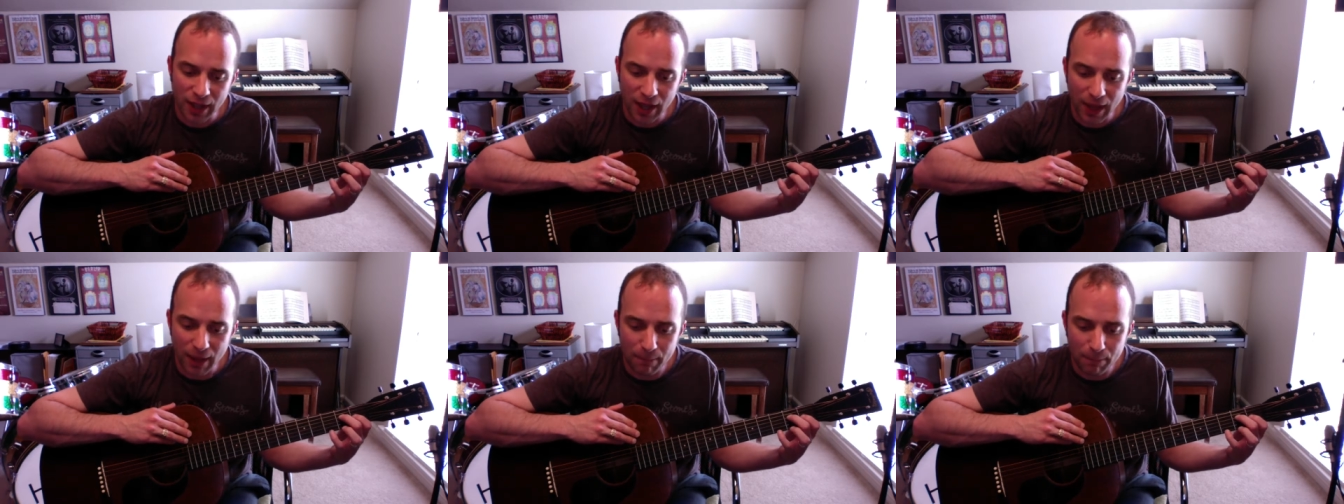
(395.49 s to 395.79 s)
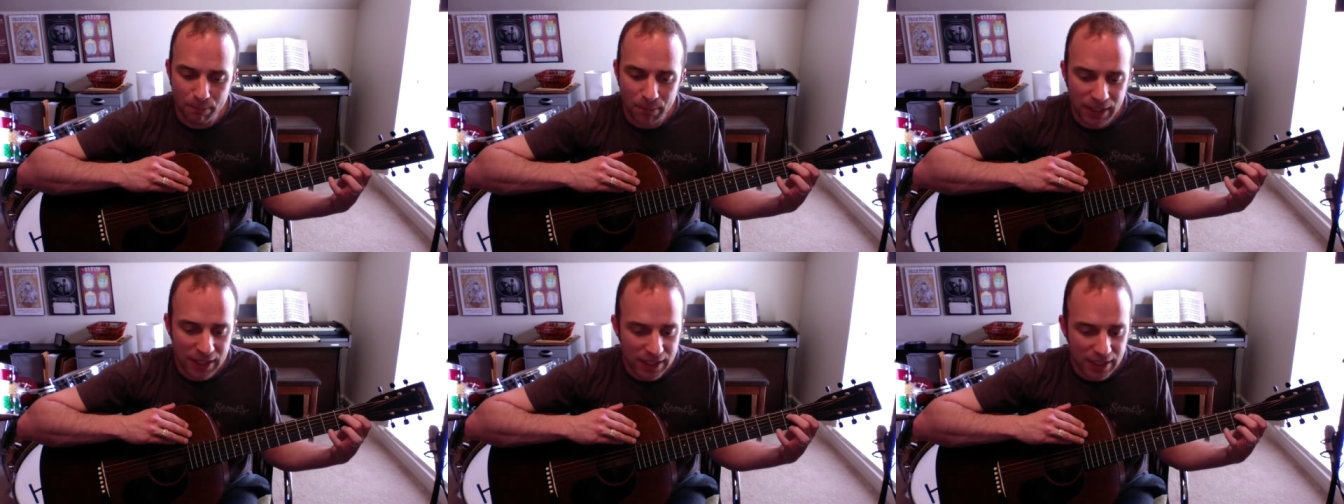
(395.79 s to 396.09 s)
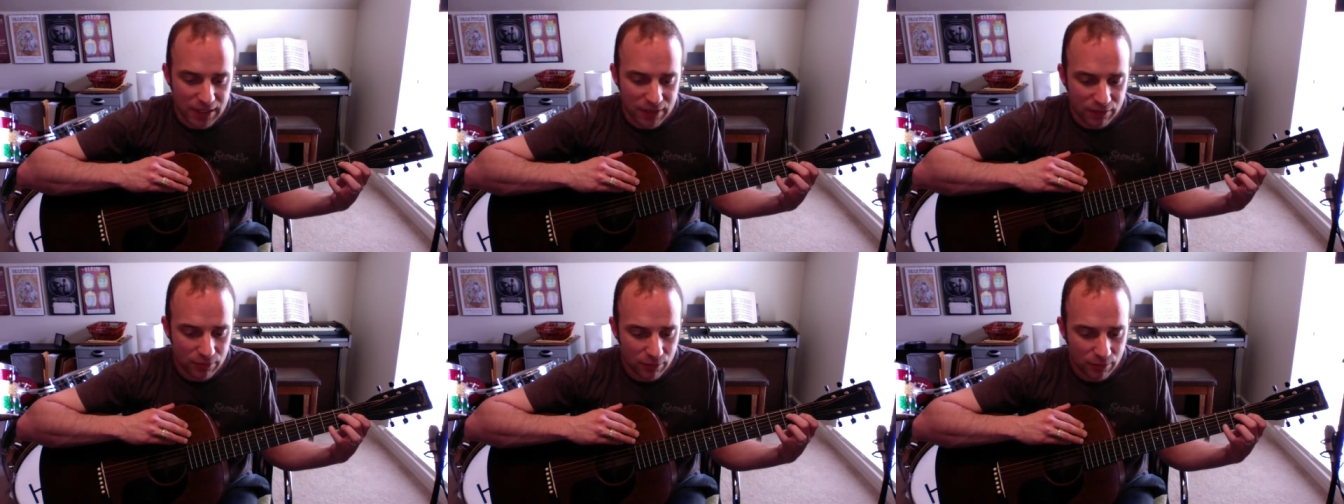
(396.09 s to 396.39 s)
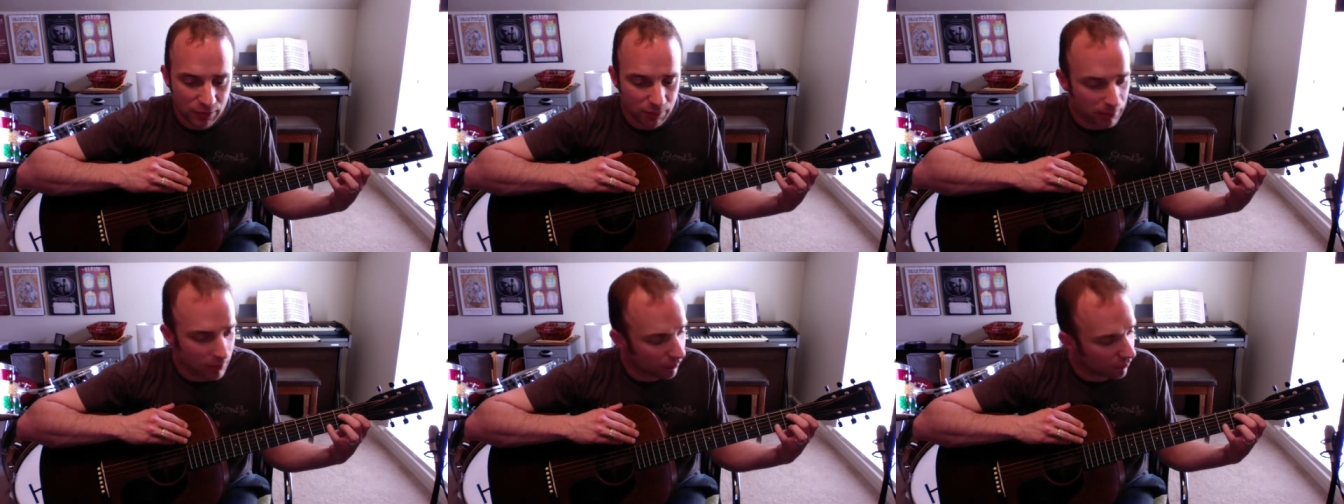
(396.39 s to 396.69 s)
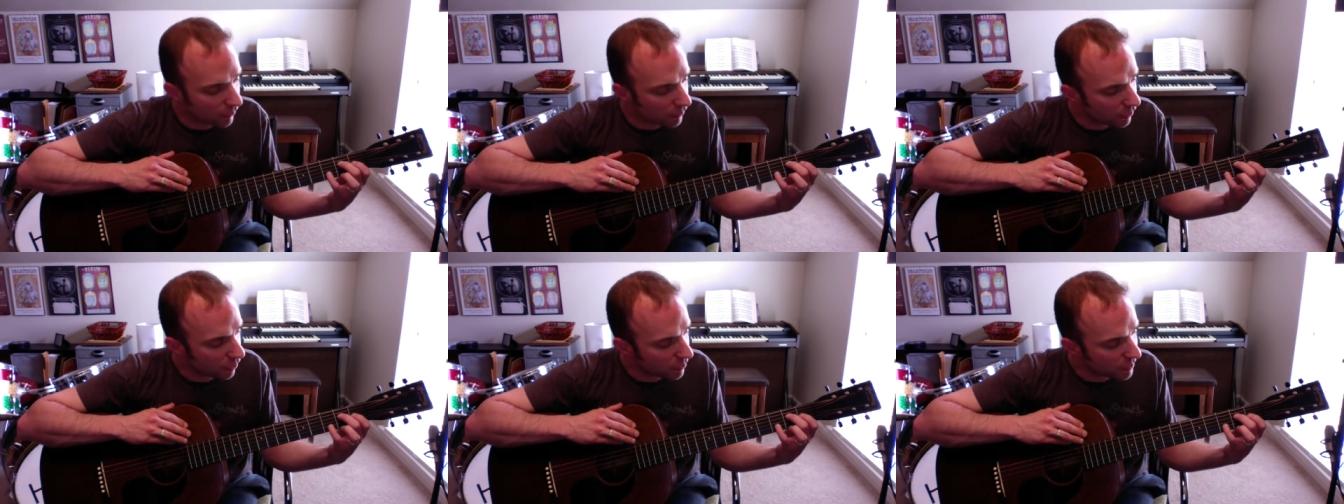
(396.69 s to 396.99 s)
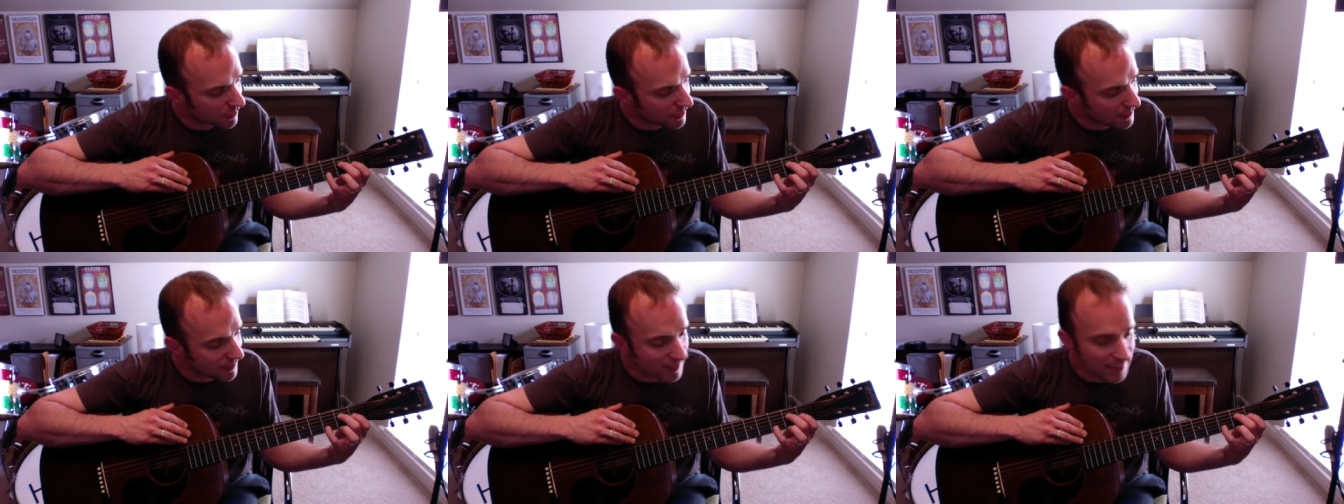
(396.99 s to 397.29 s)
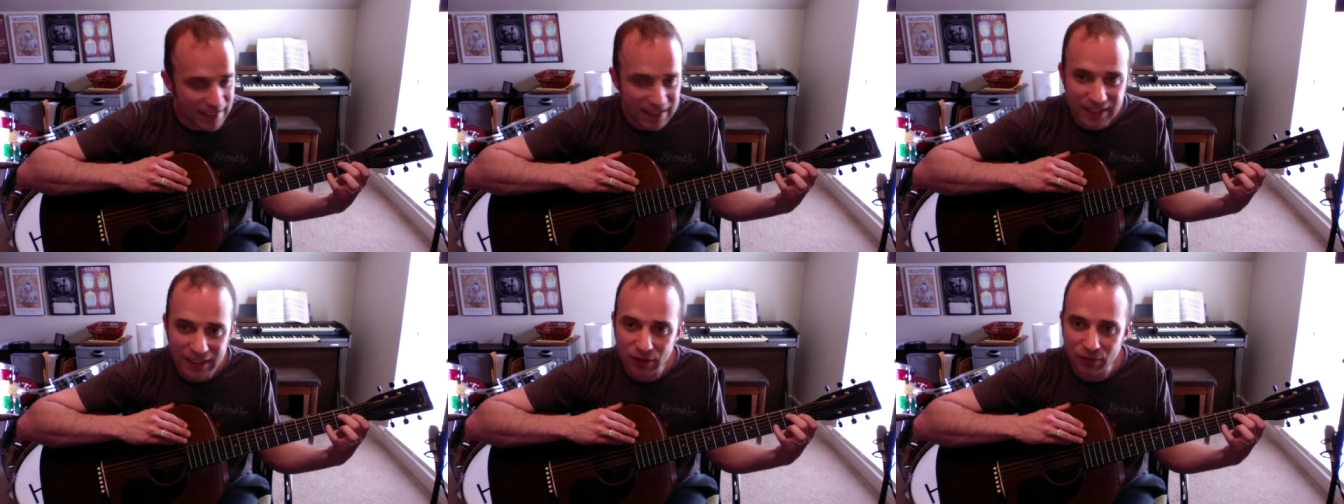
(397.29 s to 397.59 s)
and pinky is going to be on the note
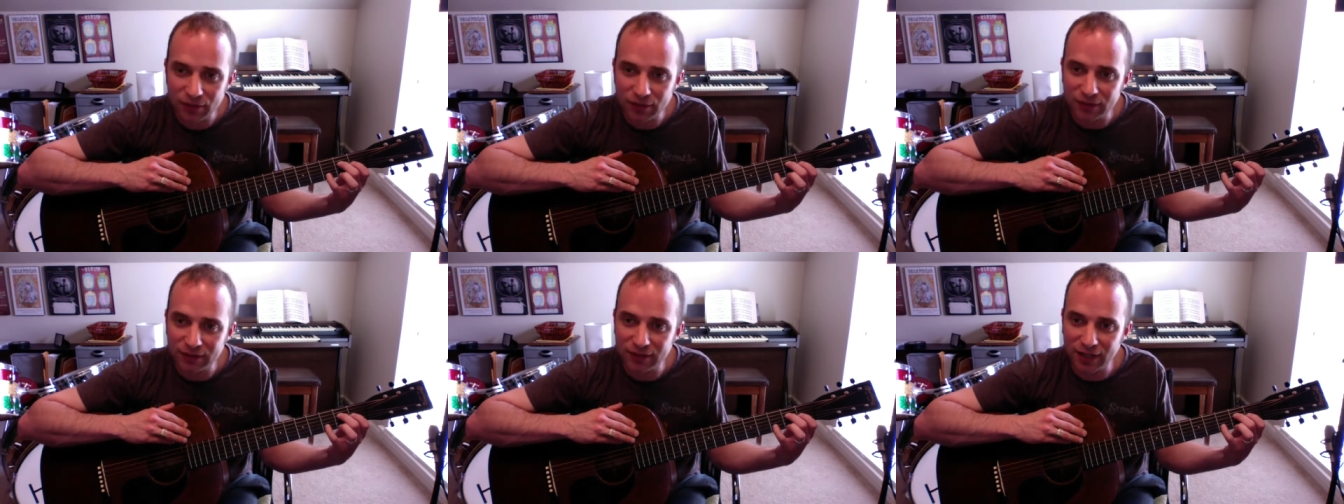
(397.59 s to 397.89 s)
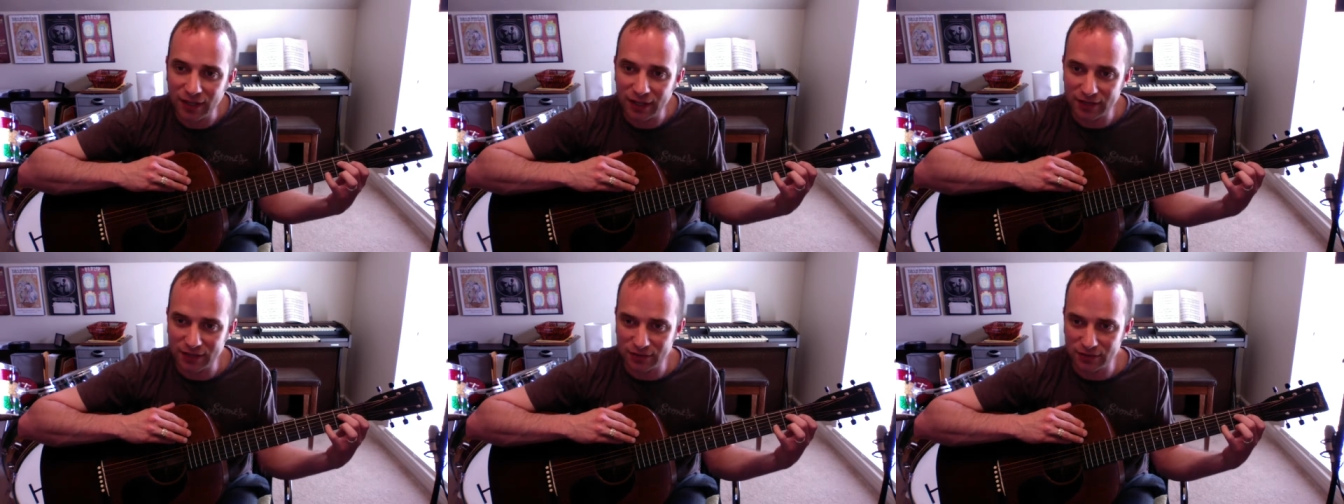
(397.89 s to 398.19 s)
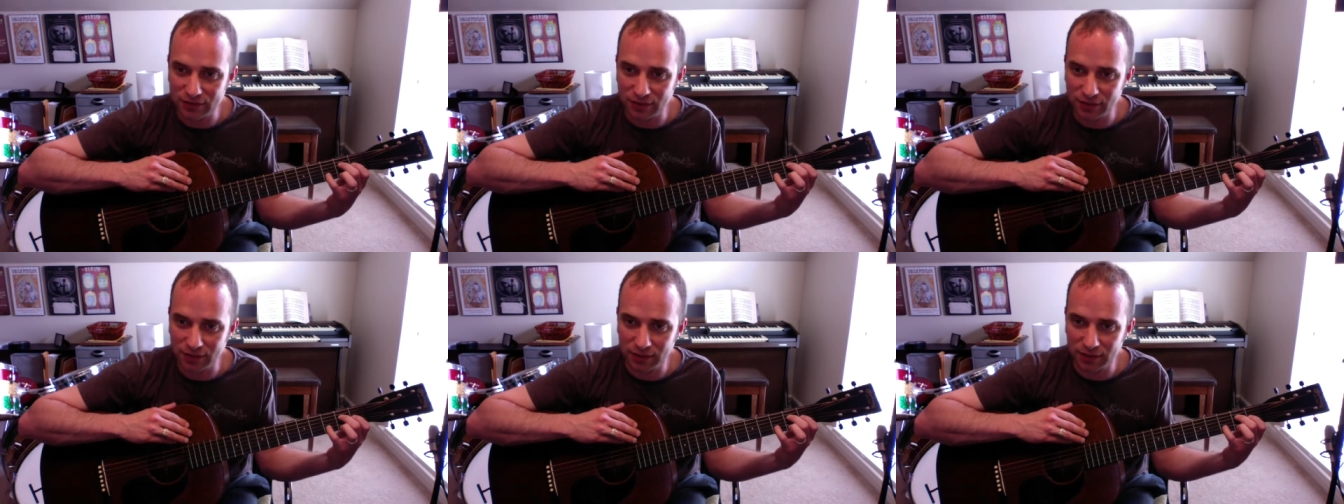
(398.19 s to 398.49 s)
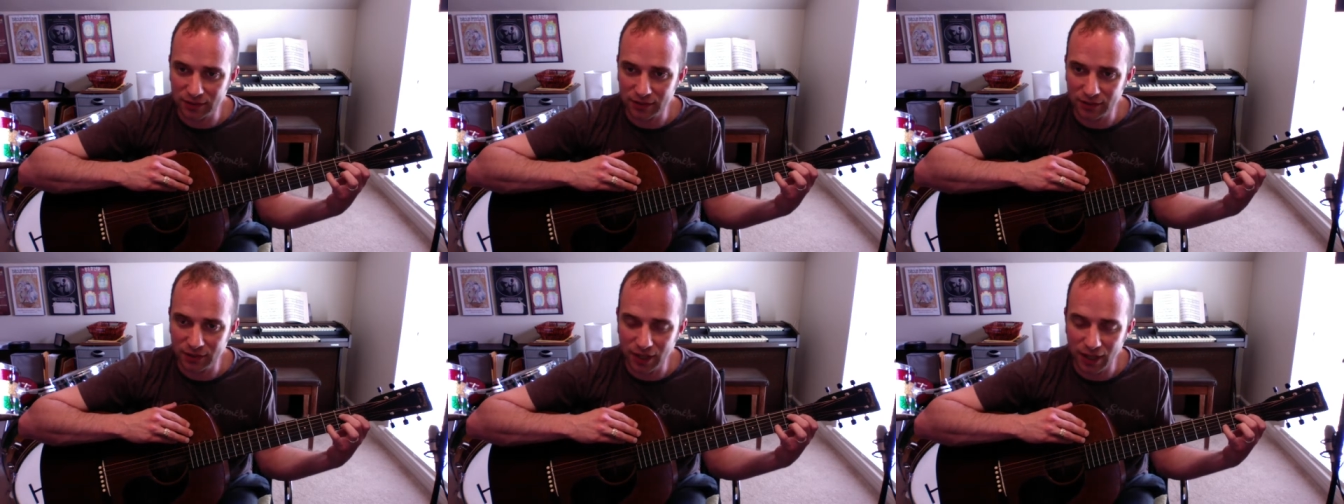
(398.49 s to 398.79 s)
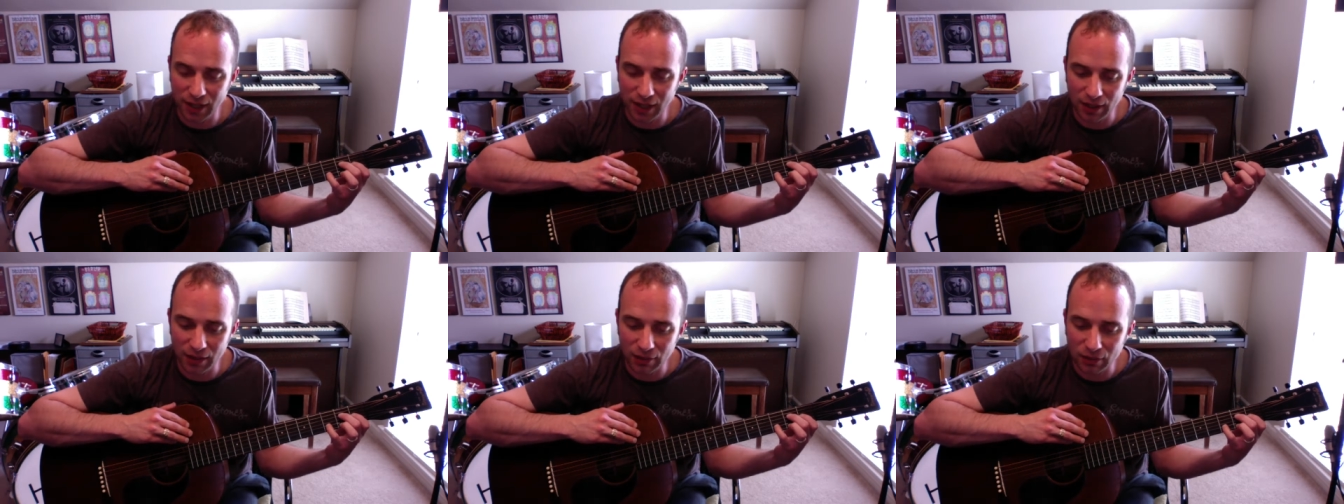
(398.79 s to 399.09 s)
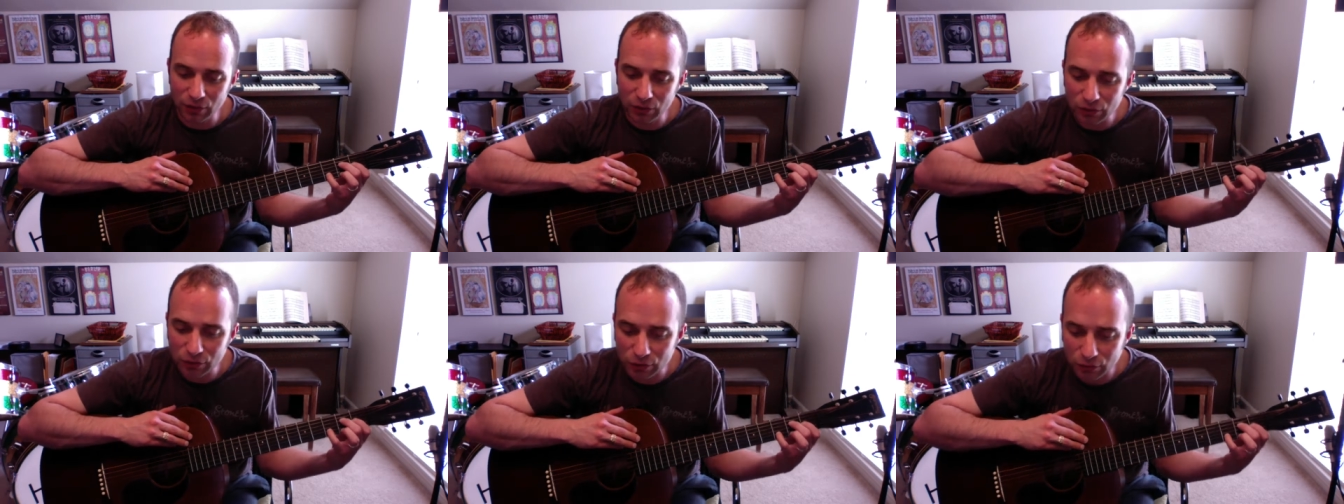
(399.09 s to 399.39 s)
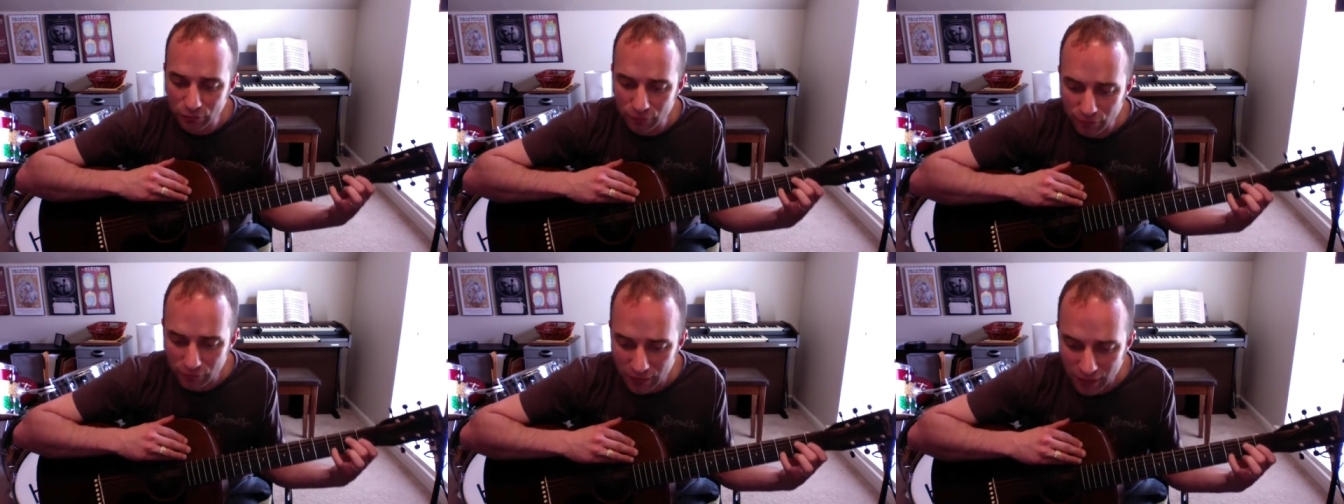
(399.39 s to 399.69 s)
D on the 2nd string. Okay, a little
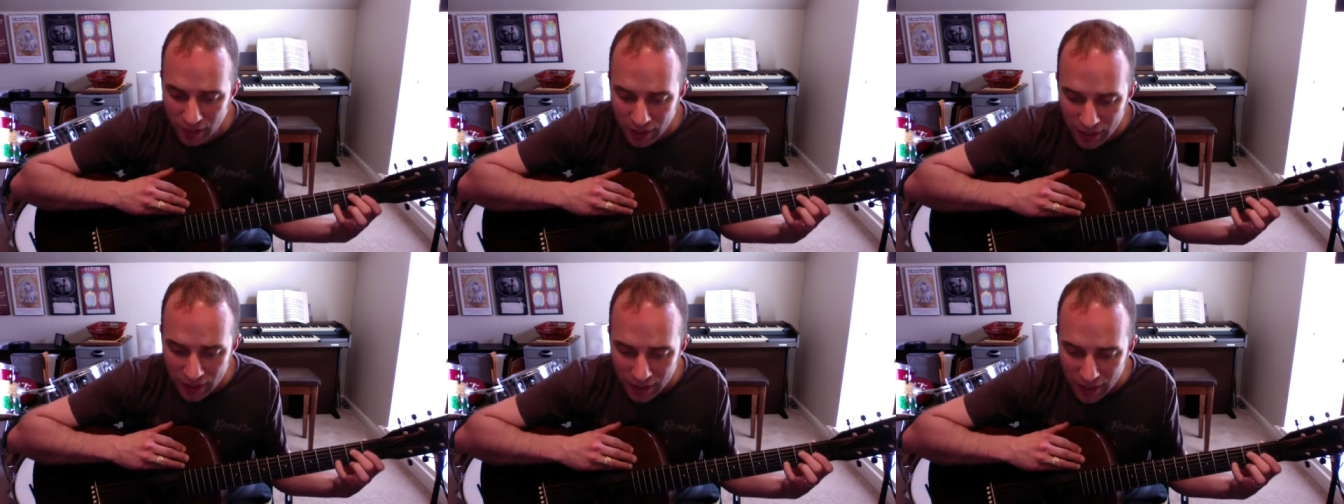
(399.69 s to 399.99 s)
goofy.